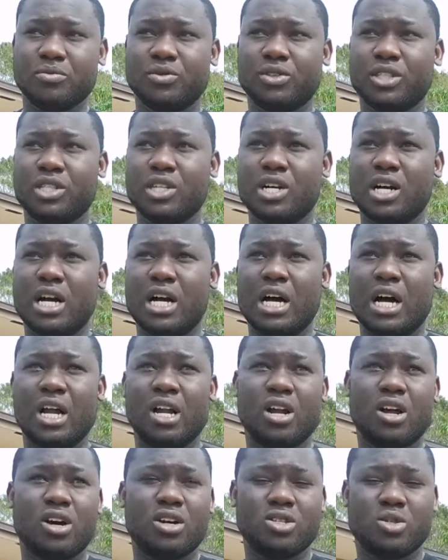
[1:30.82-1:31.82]
I
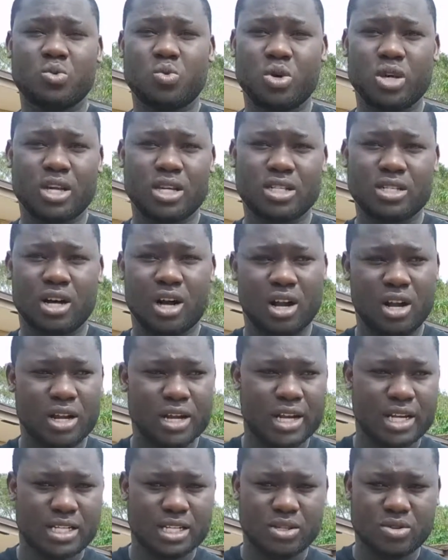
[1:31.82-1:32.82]
lost weight, all
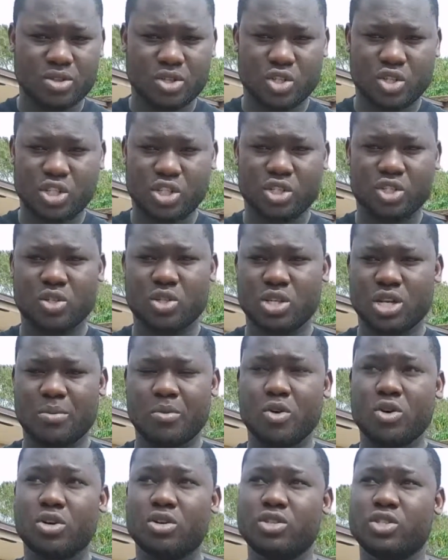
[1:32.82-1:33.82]
that. I was stressed out
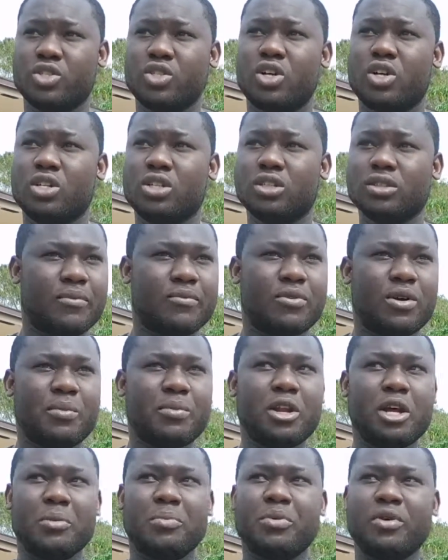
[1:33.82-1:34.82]
about the result. And from
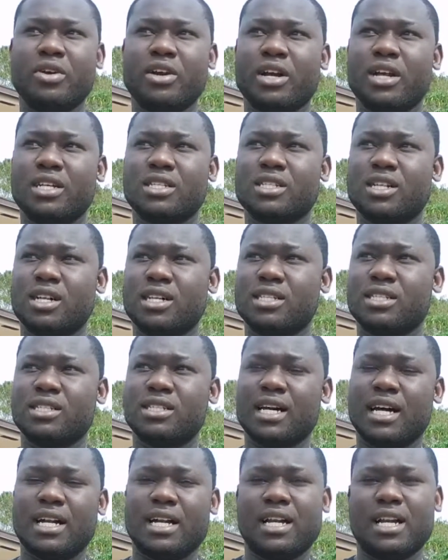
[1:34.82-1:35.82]
that period, I started to
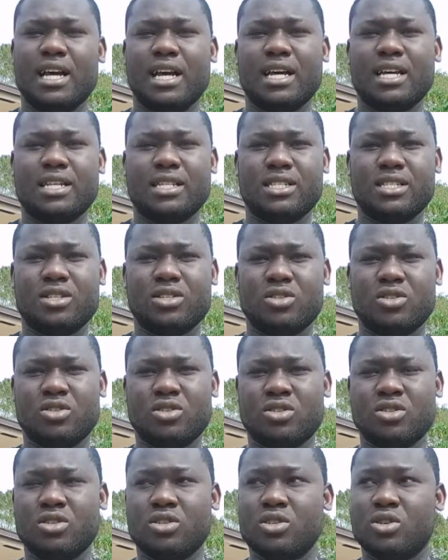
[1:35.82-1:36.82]
analyze,
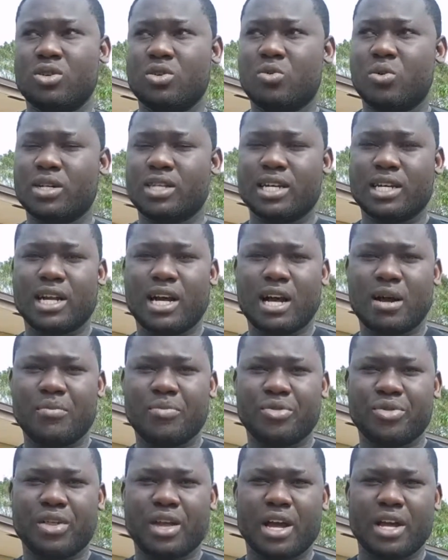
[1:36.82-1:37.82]
what had
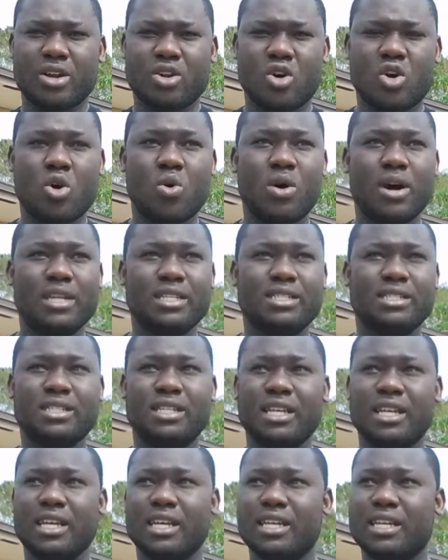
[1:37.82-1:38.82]
happened and how I
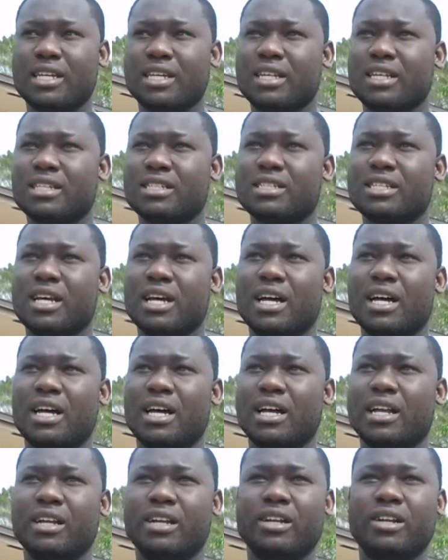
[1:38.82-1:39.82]
taken it
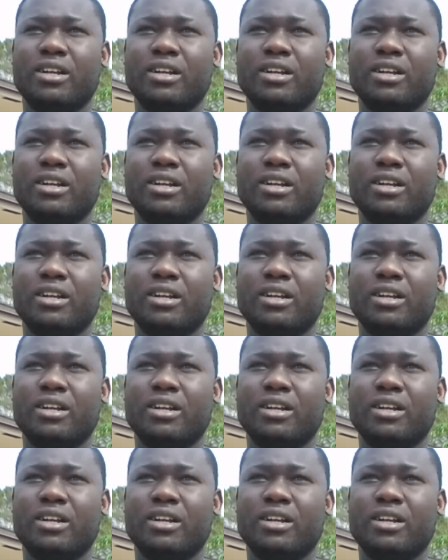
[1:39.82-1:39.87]
and